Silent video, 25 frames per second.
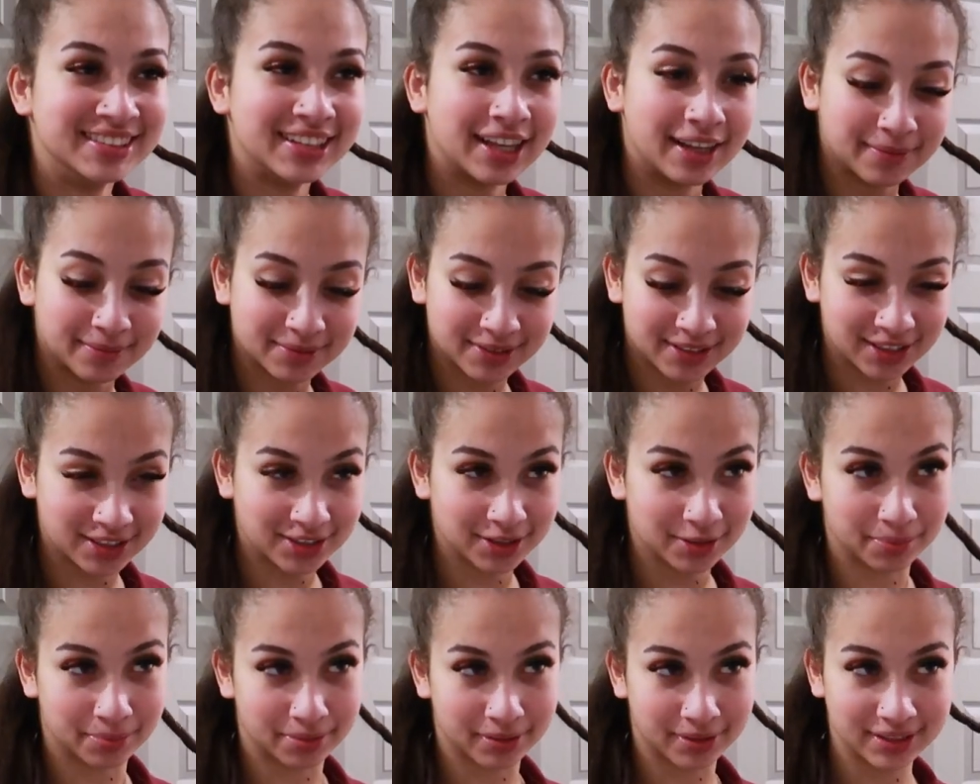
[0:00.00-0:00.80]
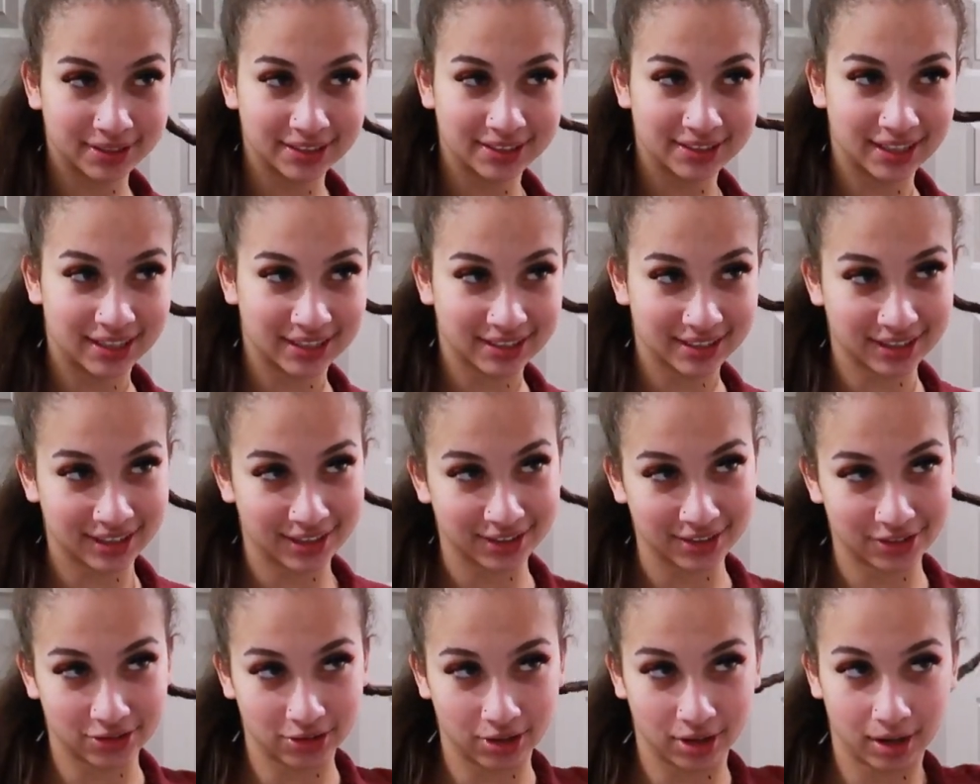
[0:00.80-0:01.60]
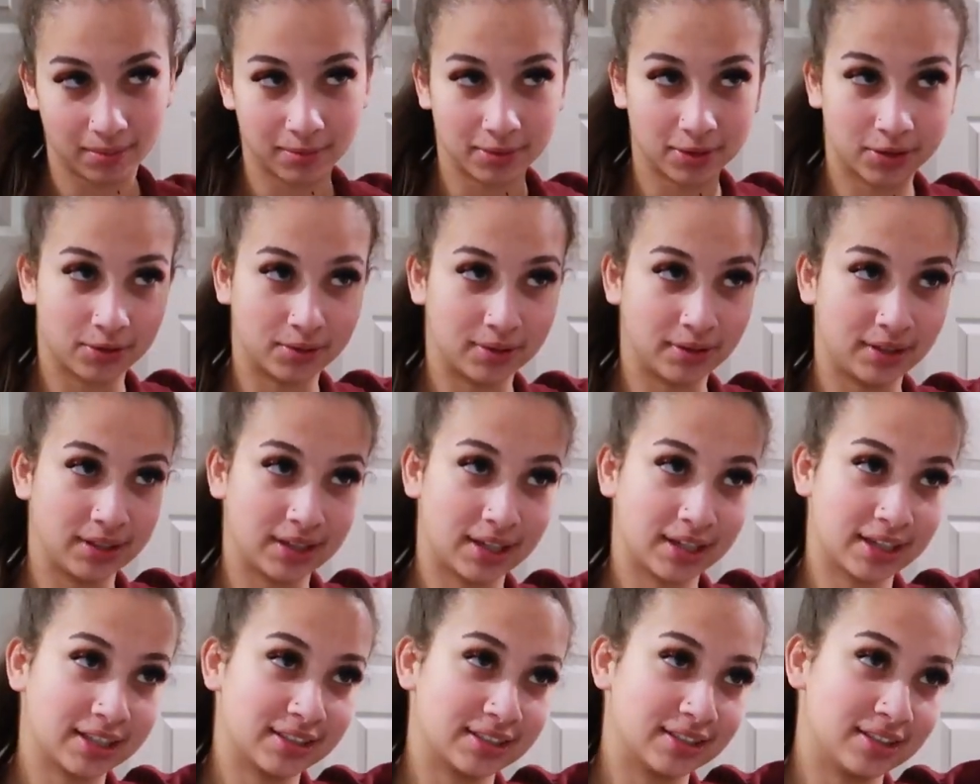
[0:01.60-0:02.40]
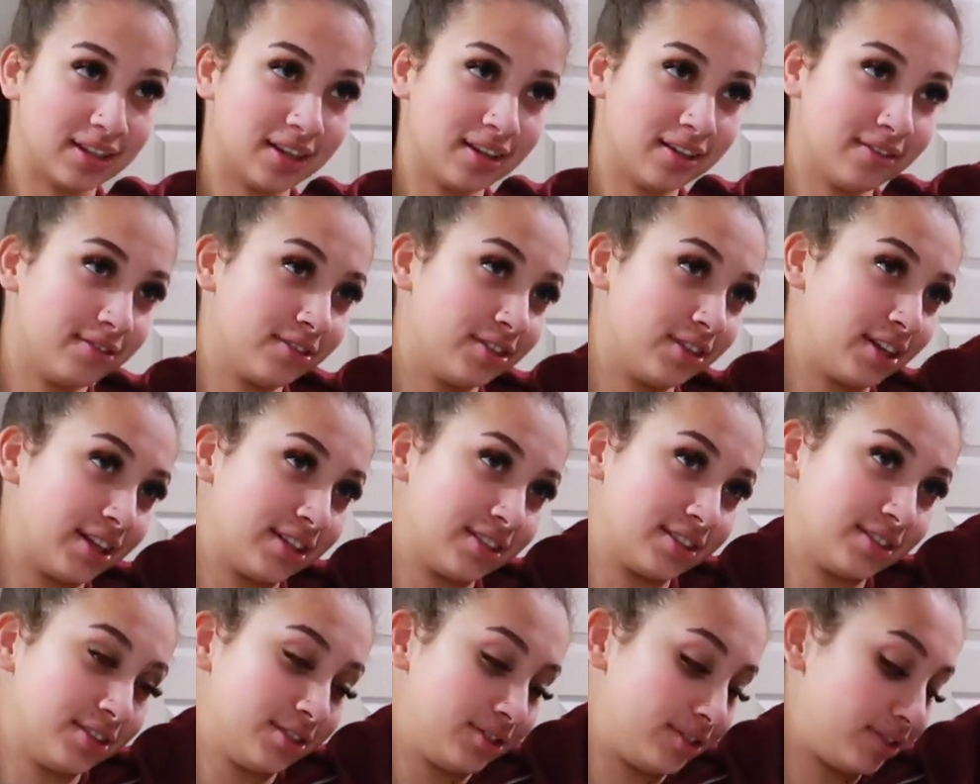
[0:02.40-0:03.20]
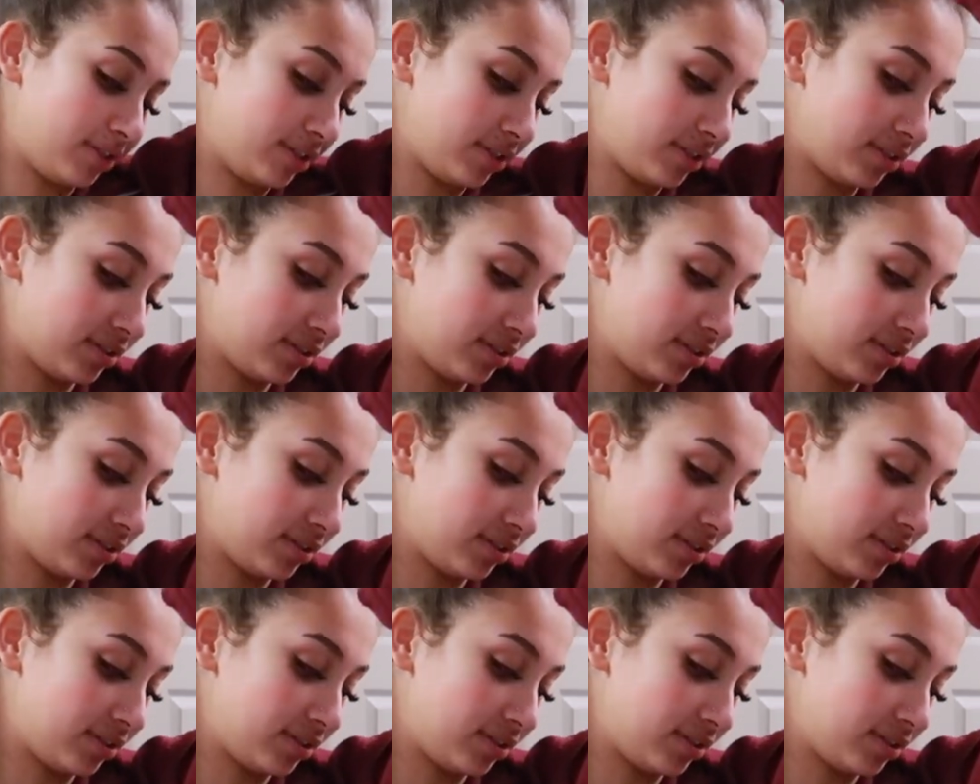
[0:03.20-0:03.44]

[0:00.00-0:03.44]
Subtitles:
I'm such right a princess there. And a drama queen. Like, it's never that serious.